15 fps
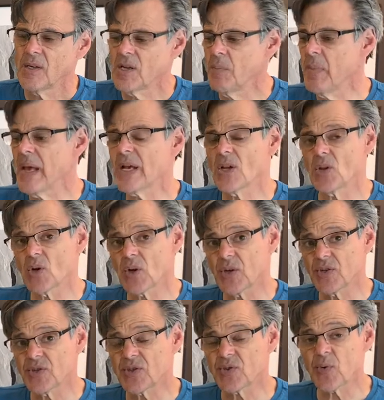to make it look
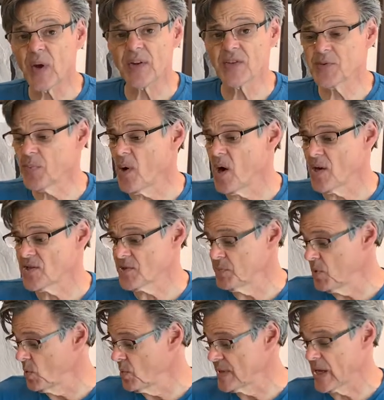as straight as
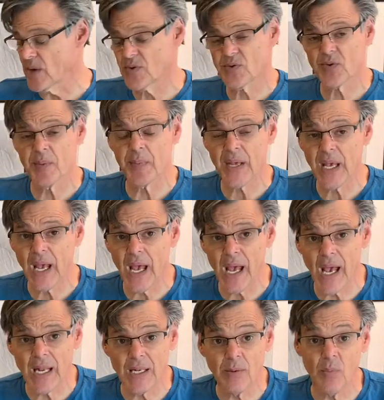possible without trimming
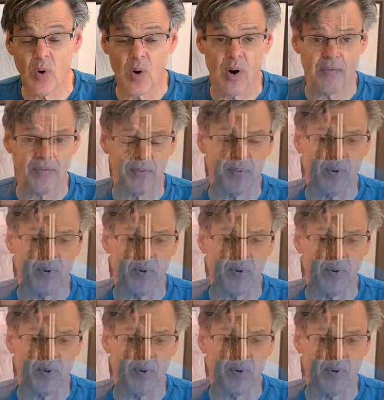any more off the